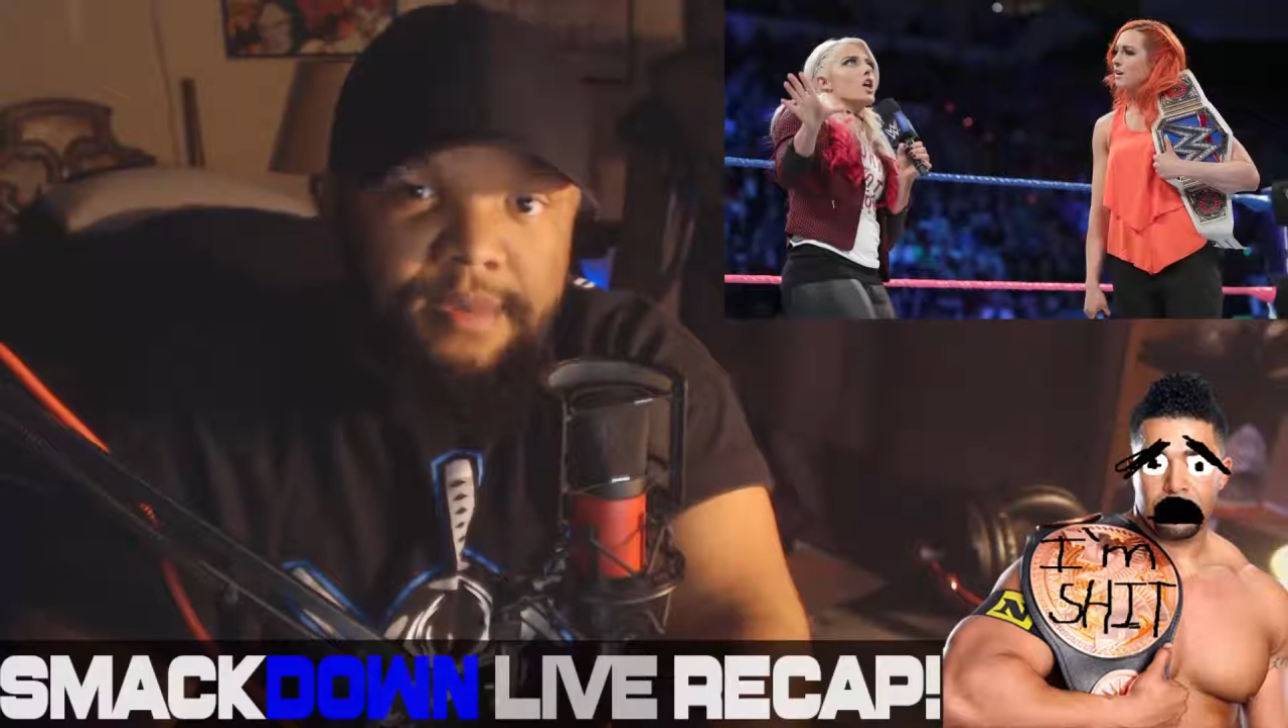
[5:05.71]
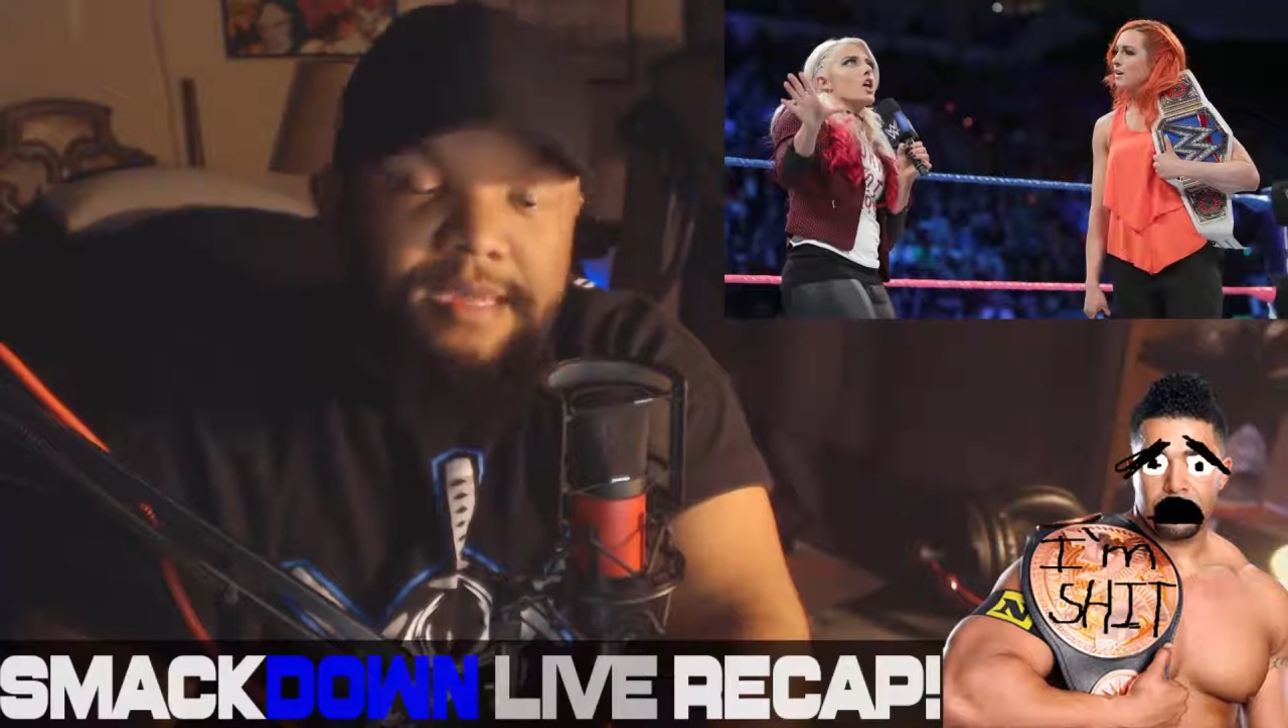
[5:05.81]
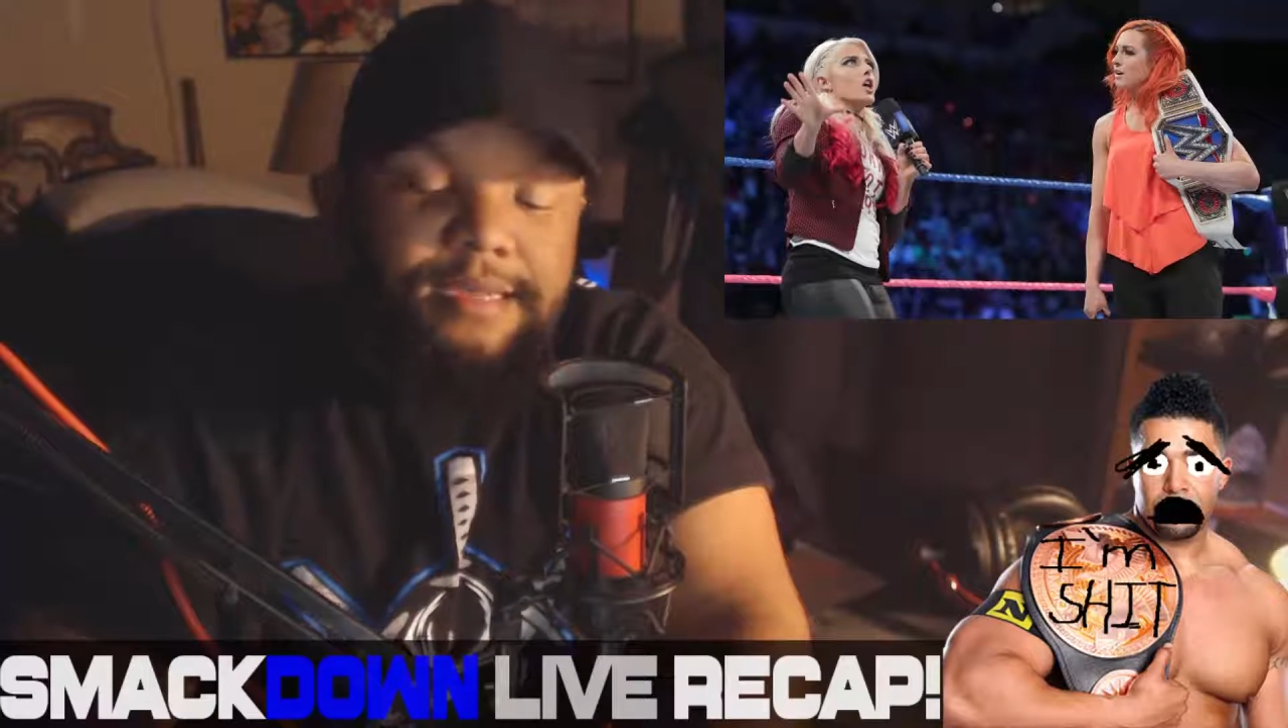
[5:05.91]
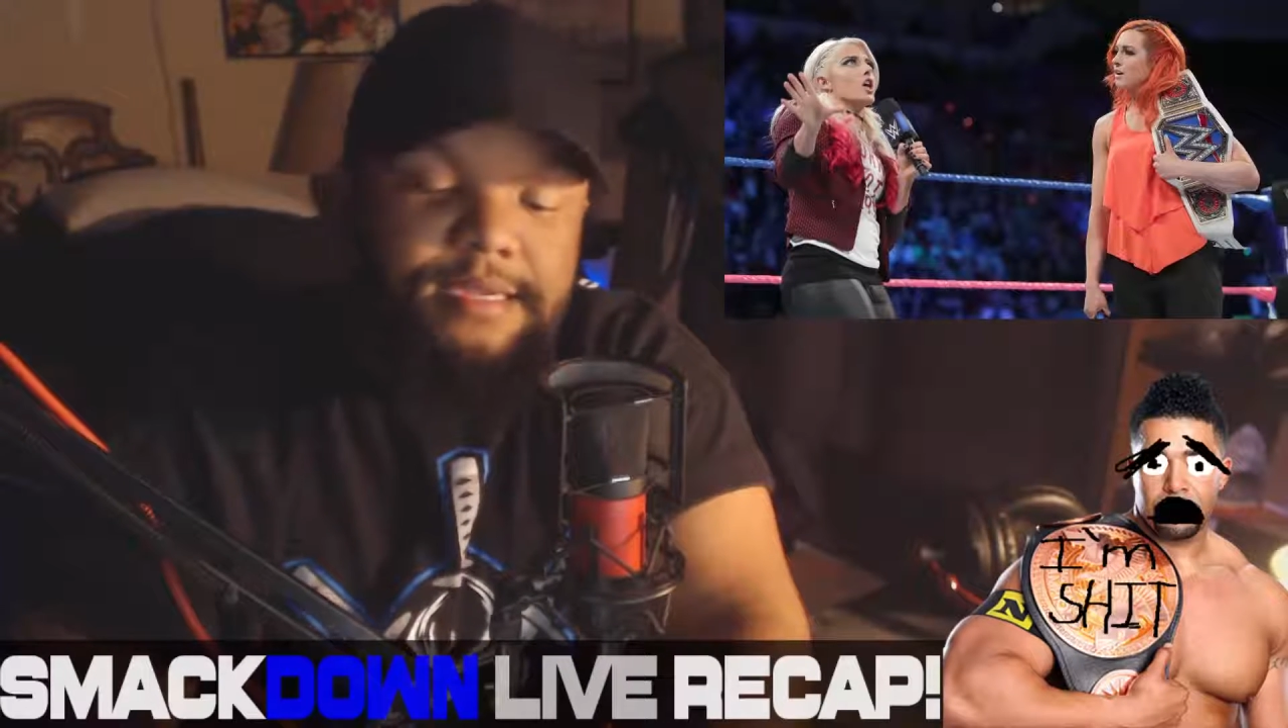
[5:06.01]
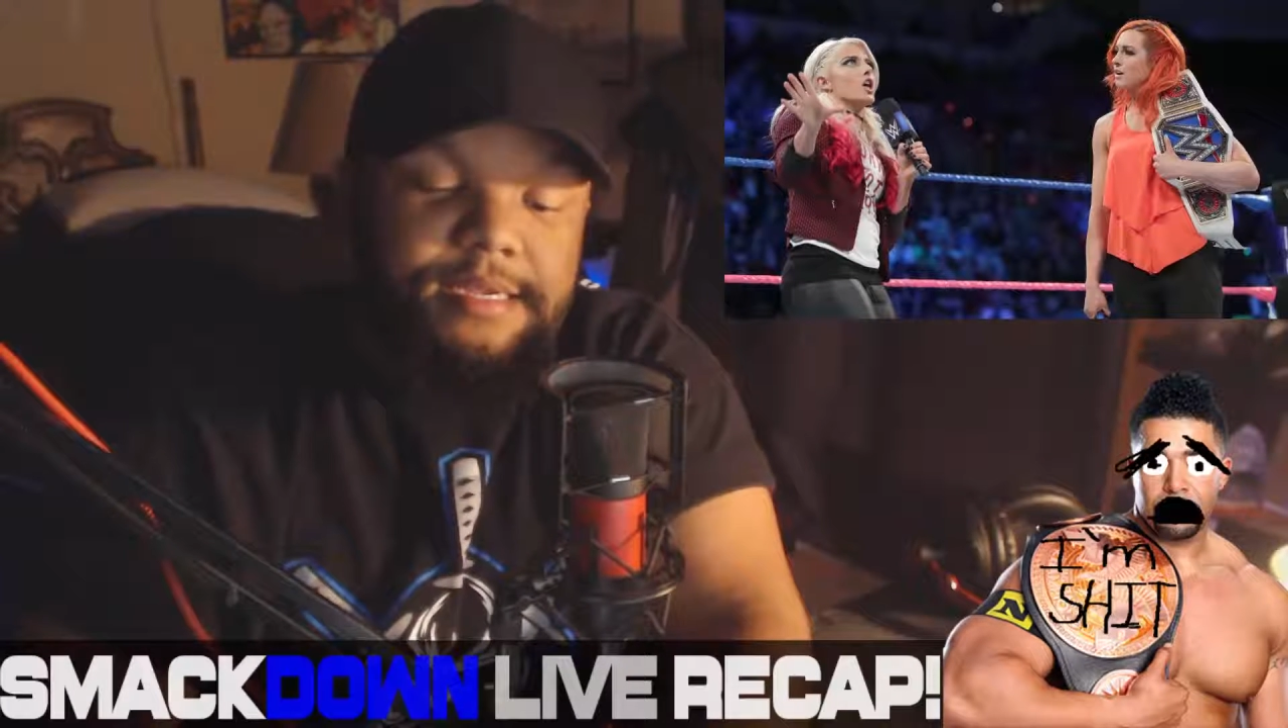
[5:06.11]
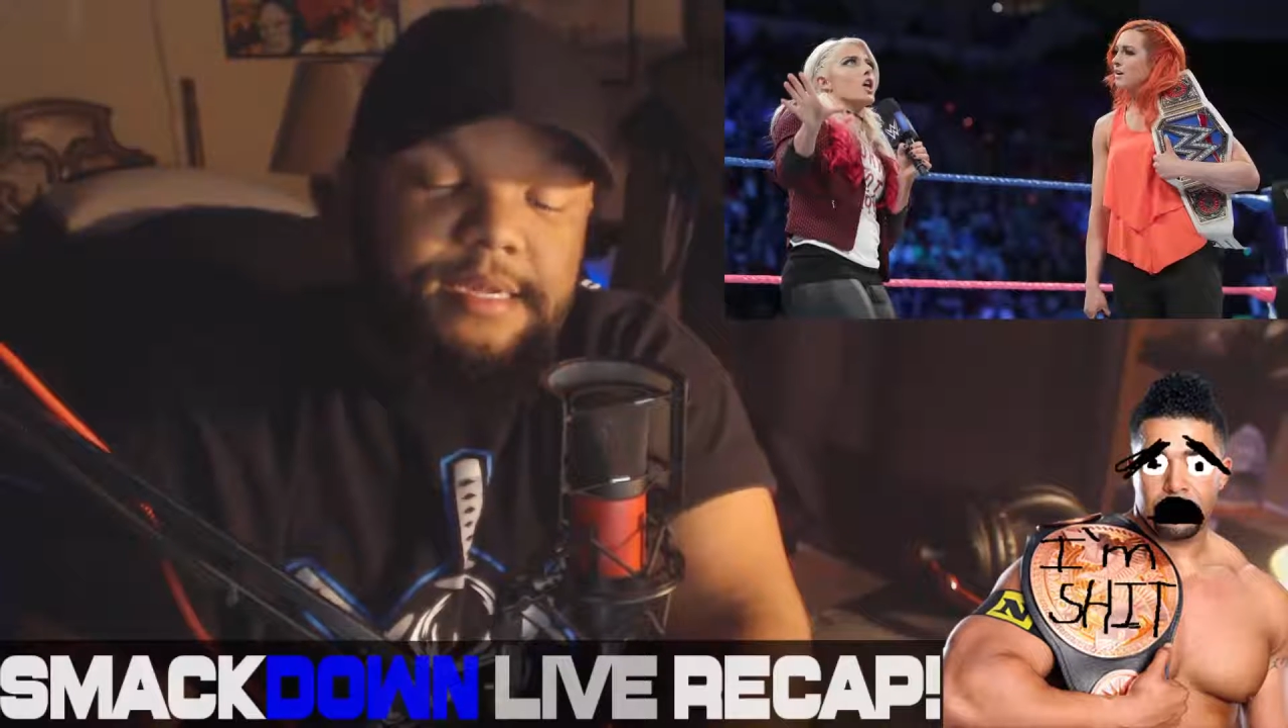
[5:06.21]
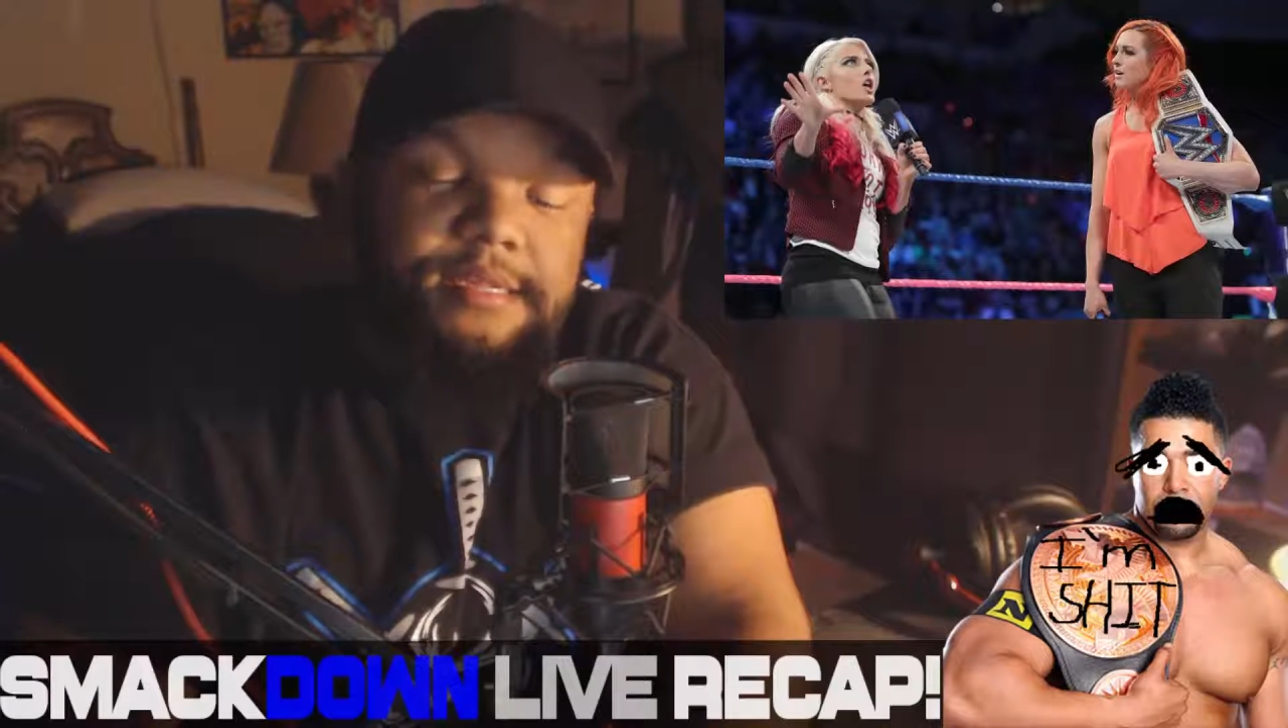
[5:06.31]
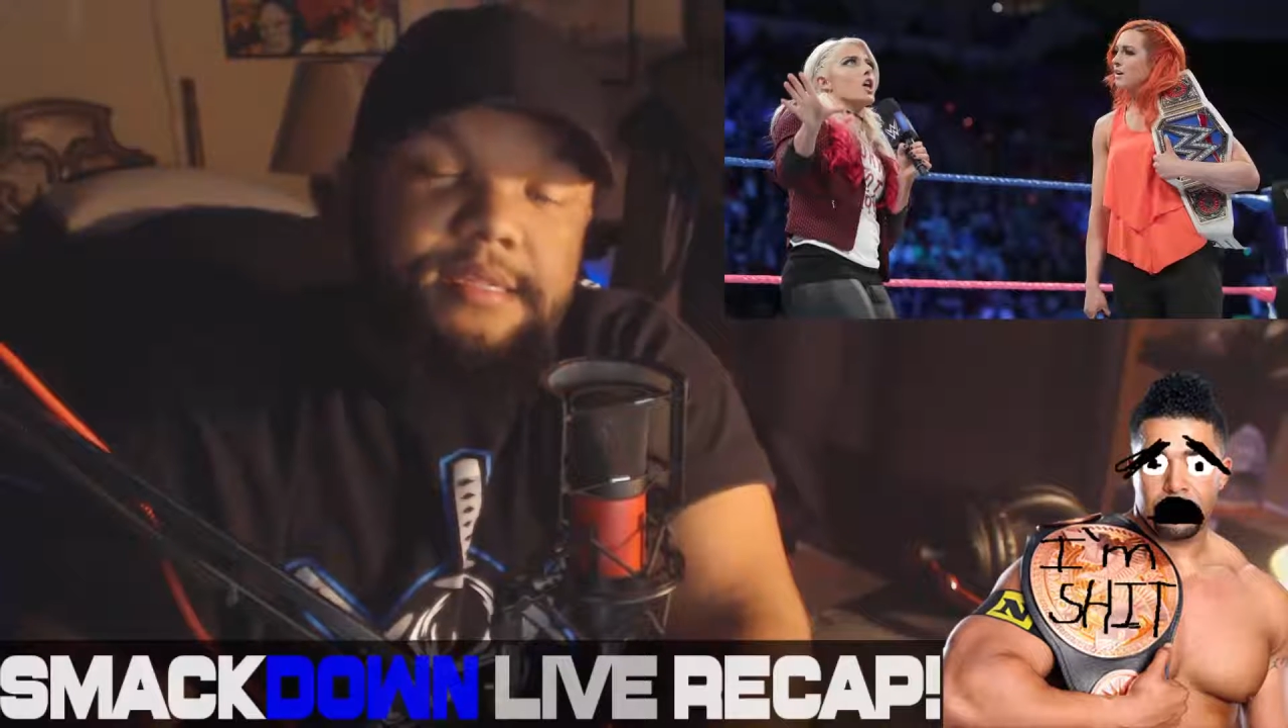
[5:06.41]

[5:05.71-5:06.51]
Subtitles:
because she's